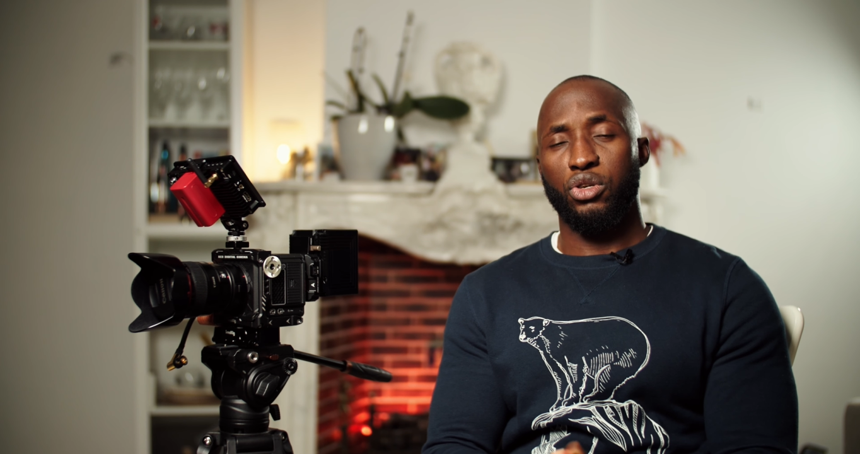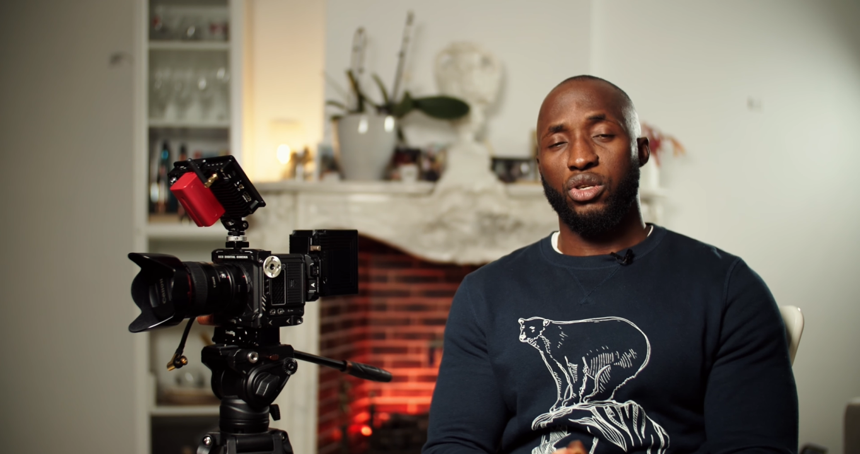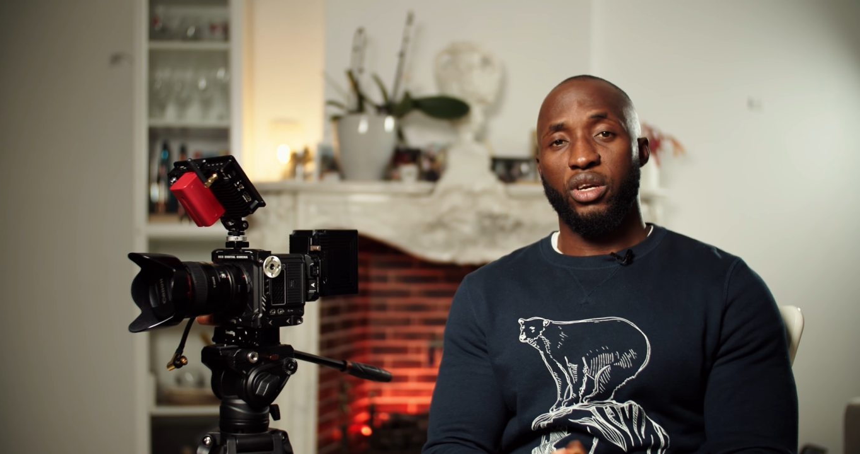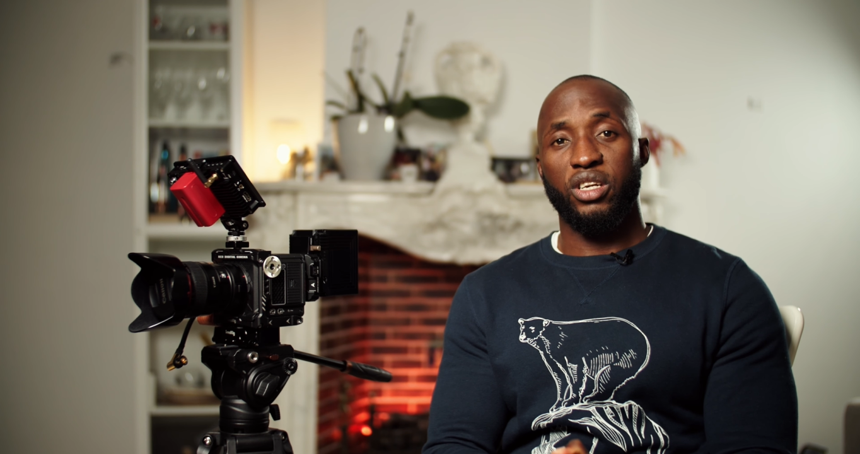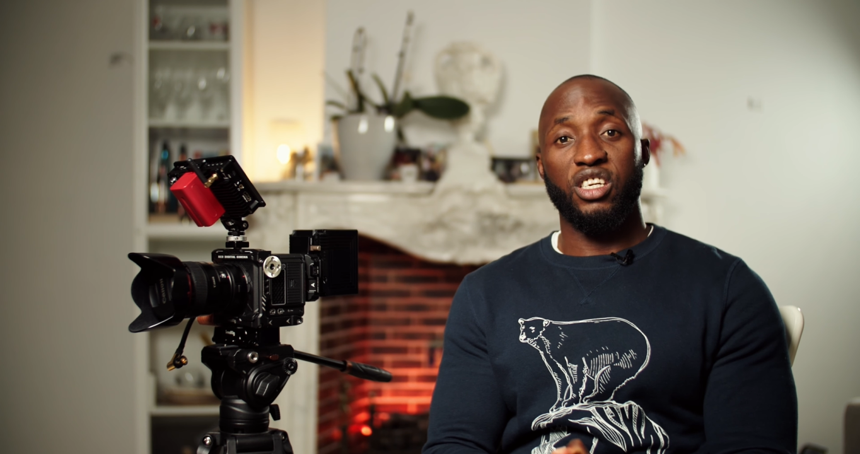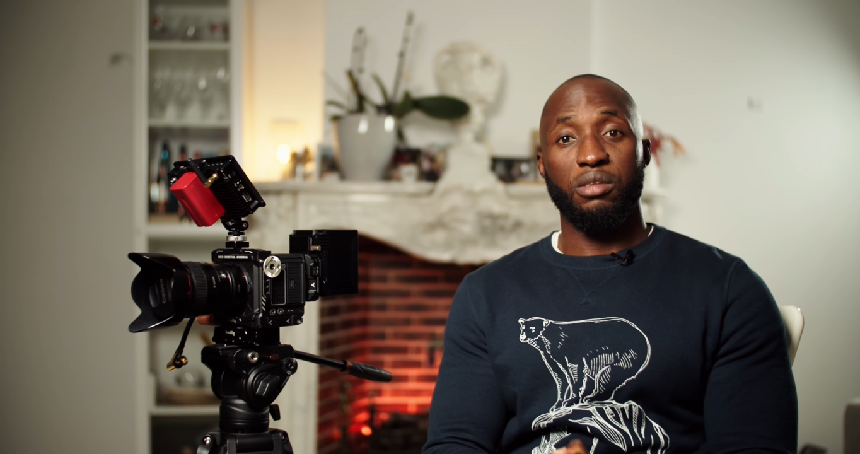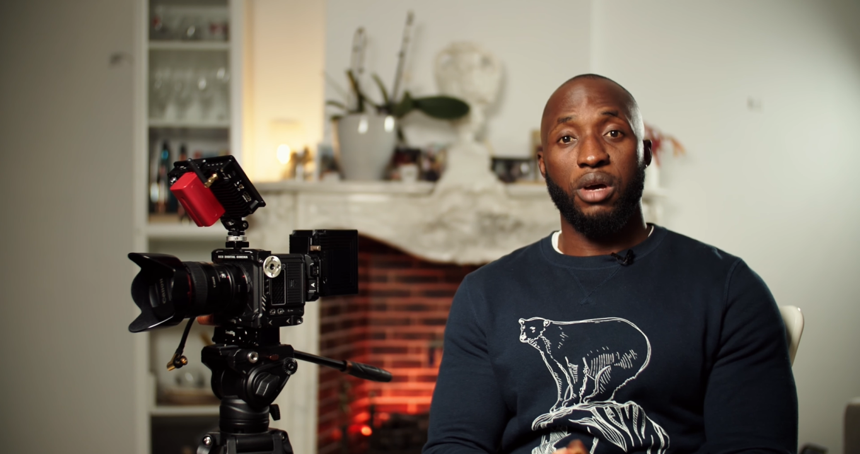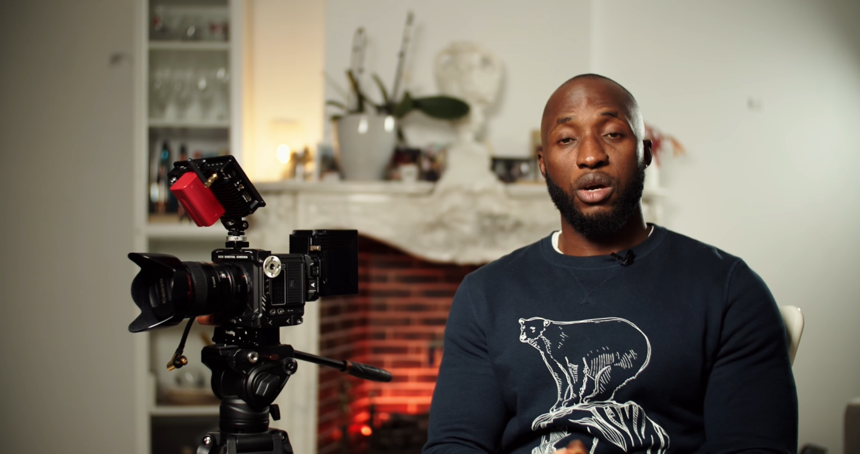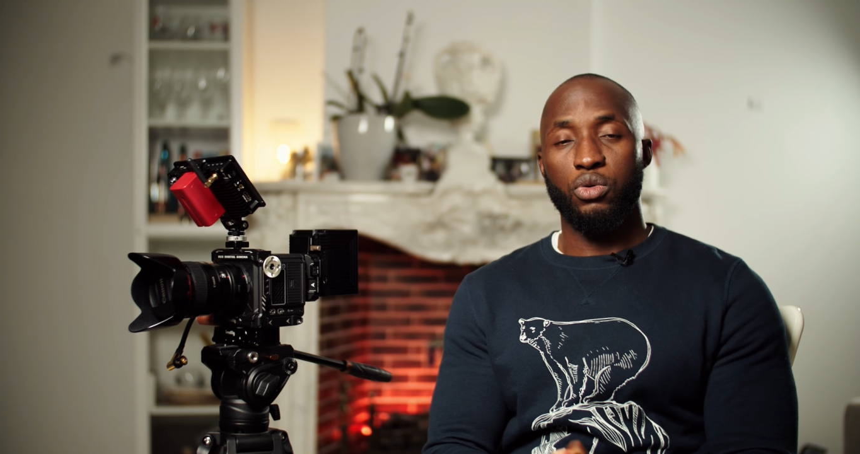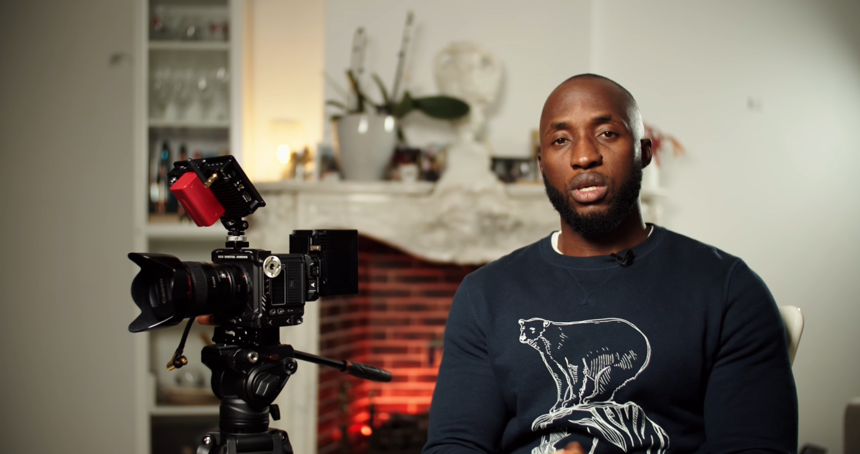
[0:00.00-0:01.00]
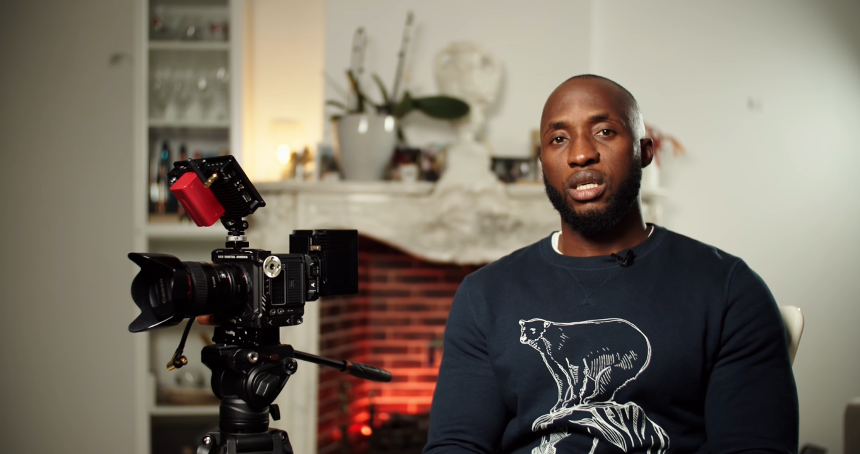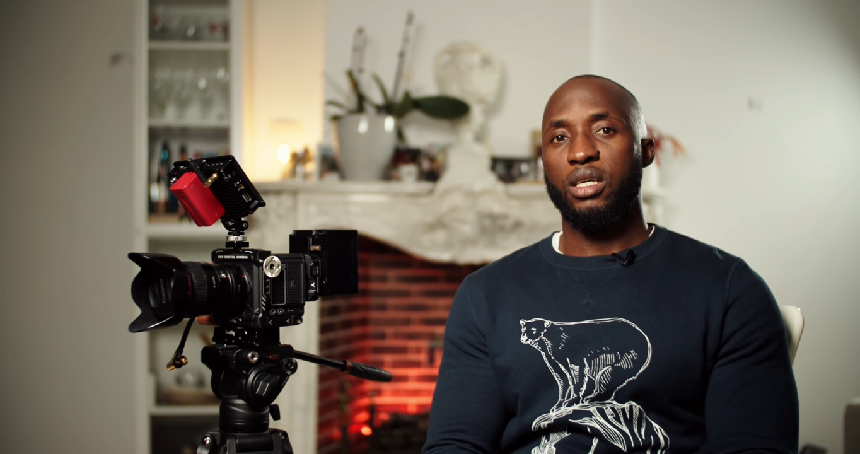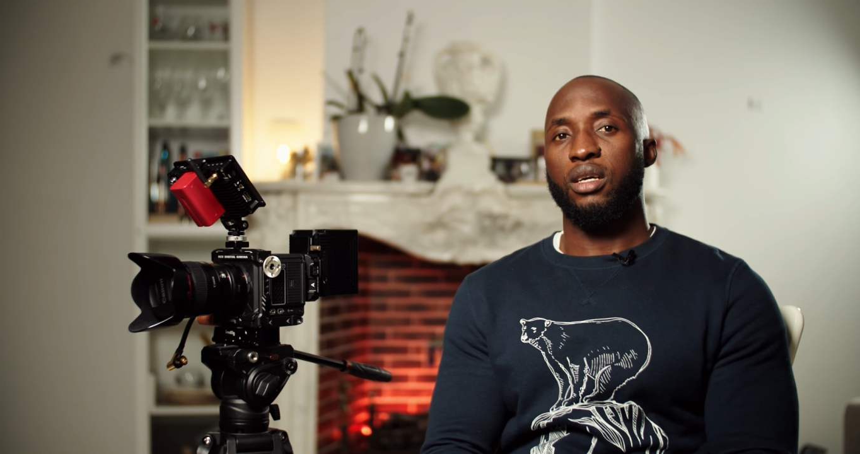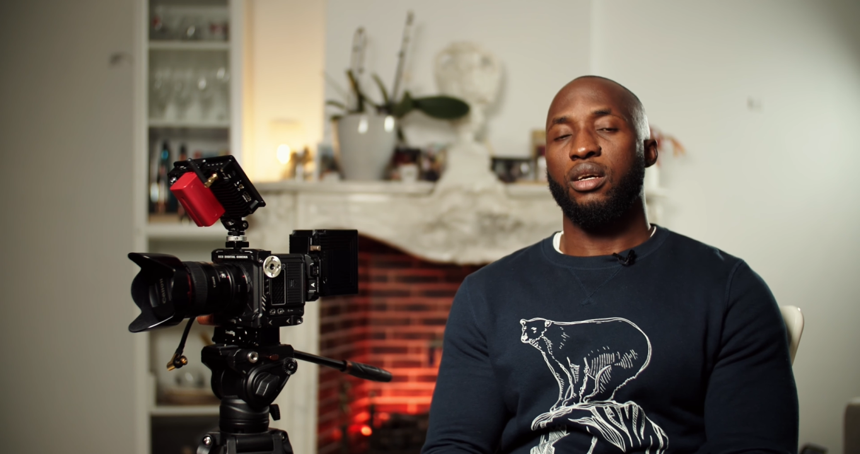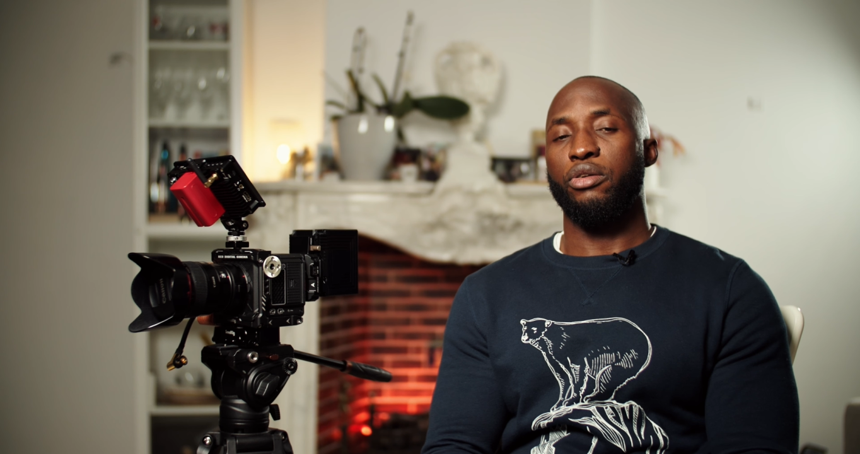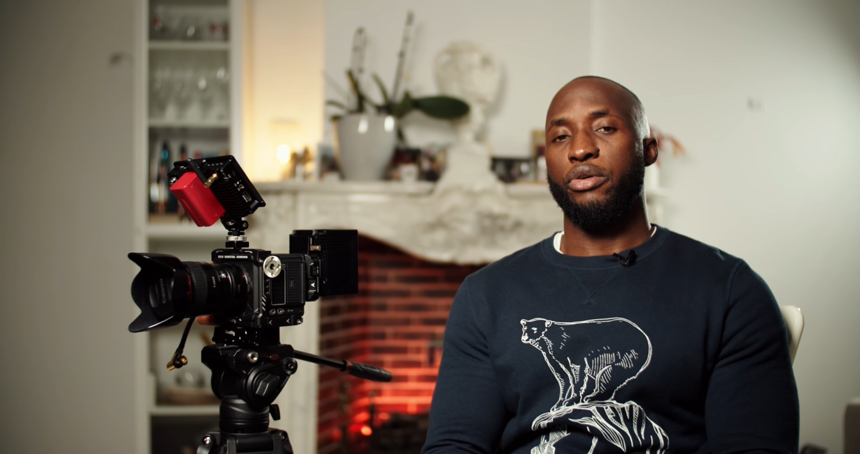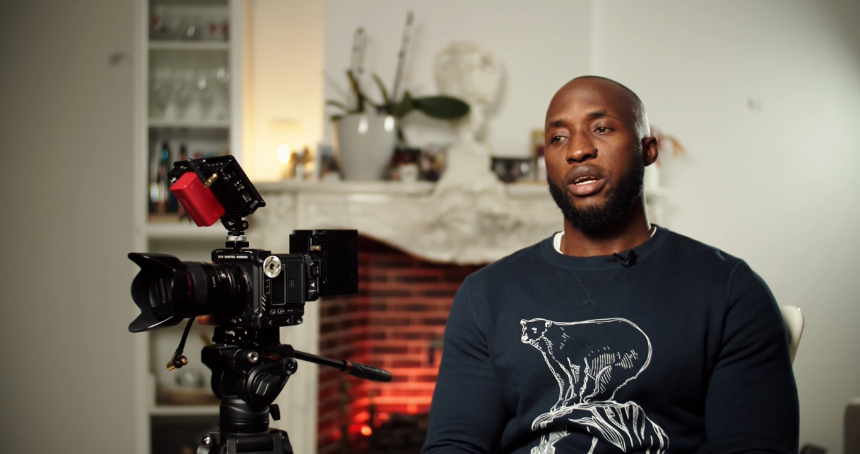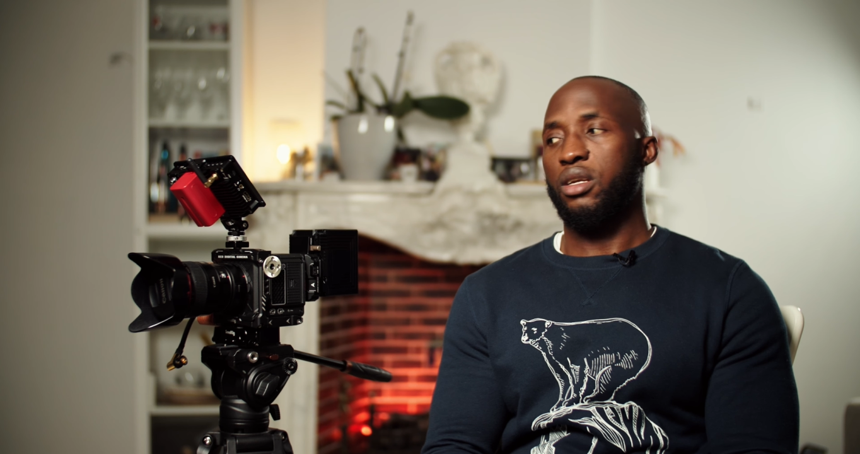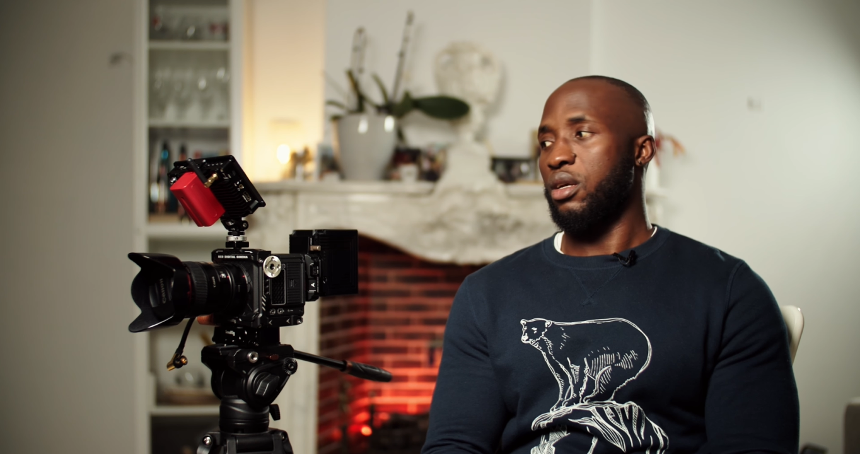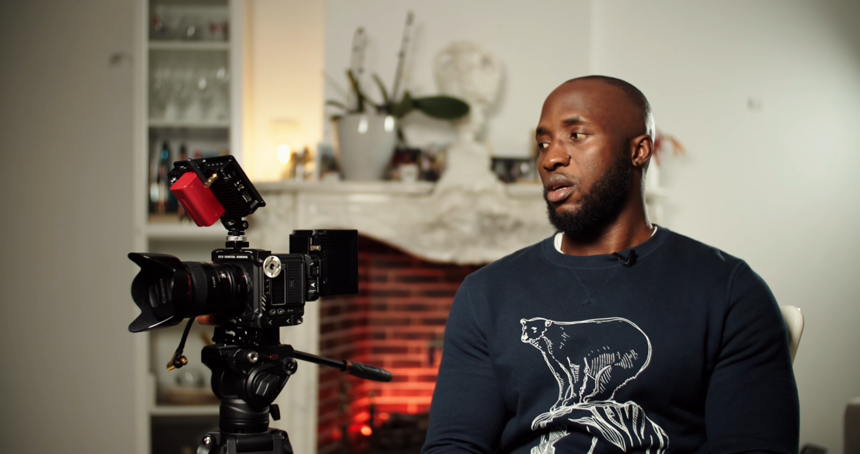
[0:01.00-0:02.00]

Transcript: just HDMI only, right?